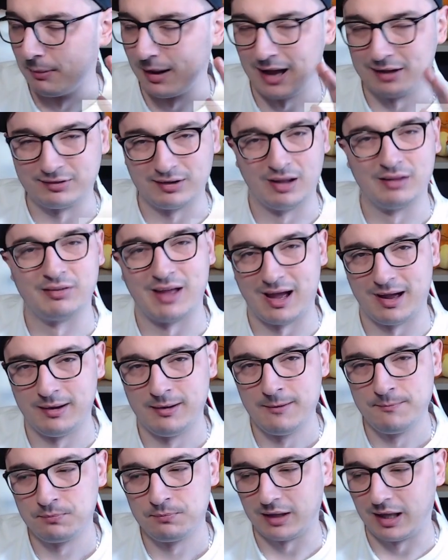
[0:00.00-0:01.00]
Has it at that.
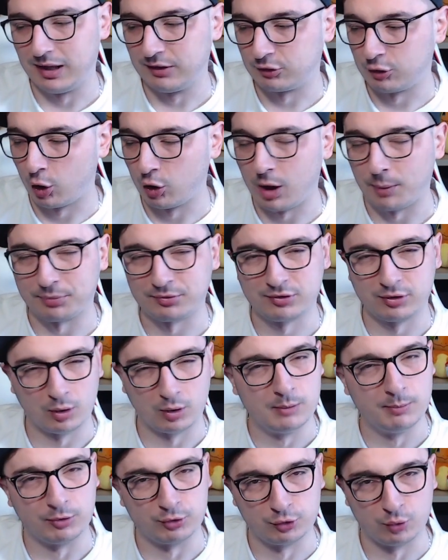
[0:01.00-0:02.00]
It's gone up
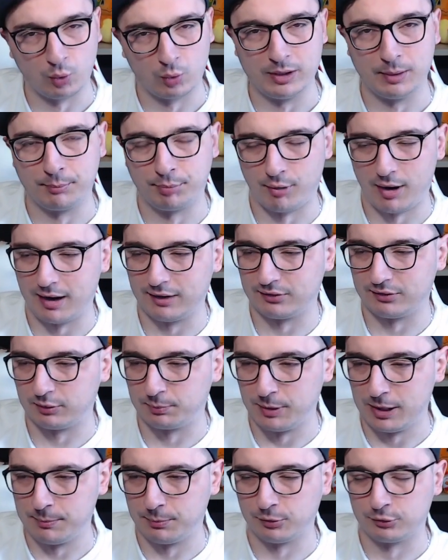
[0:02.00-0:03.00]
slowly but surely in price as
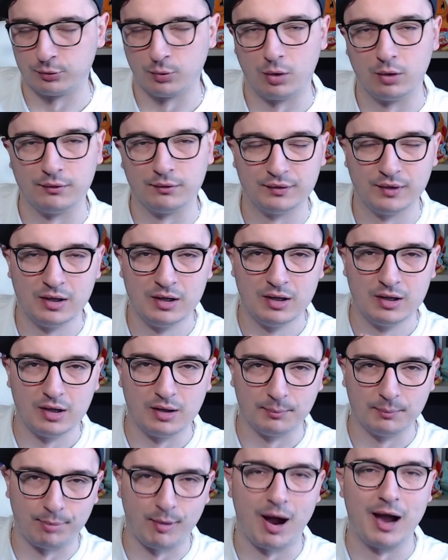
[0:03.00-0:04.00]
people sort of
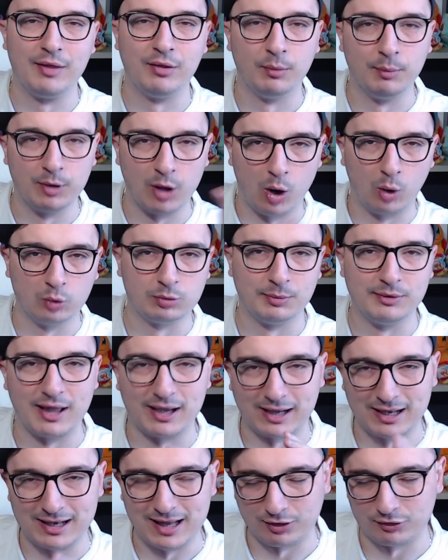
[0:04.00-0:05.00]
buy them and hold them in
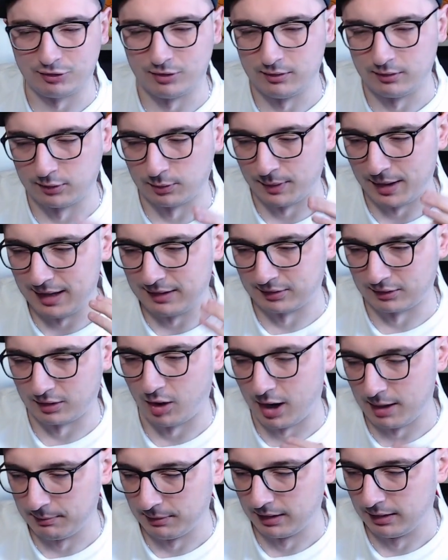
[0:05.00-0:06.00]
their collection. So it is
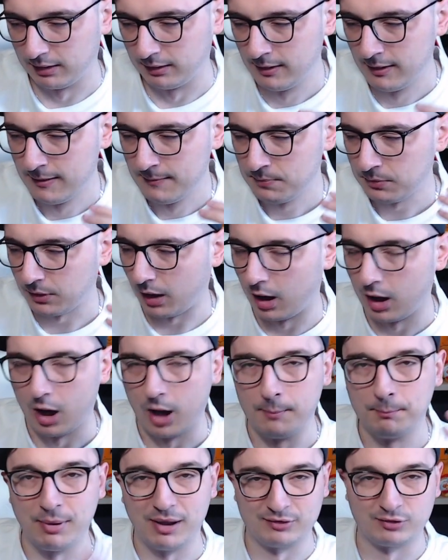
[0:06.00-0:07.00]
climbing.
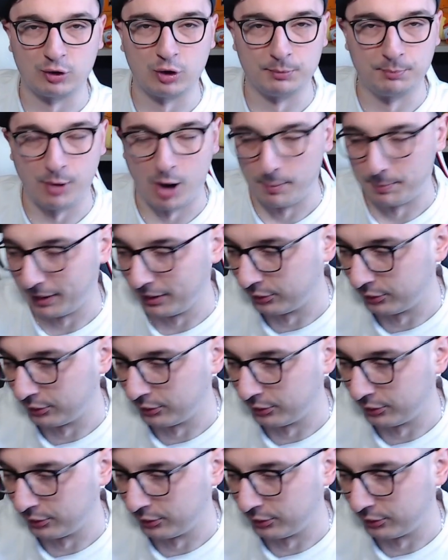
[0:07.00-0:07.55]
But it's a good pop.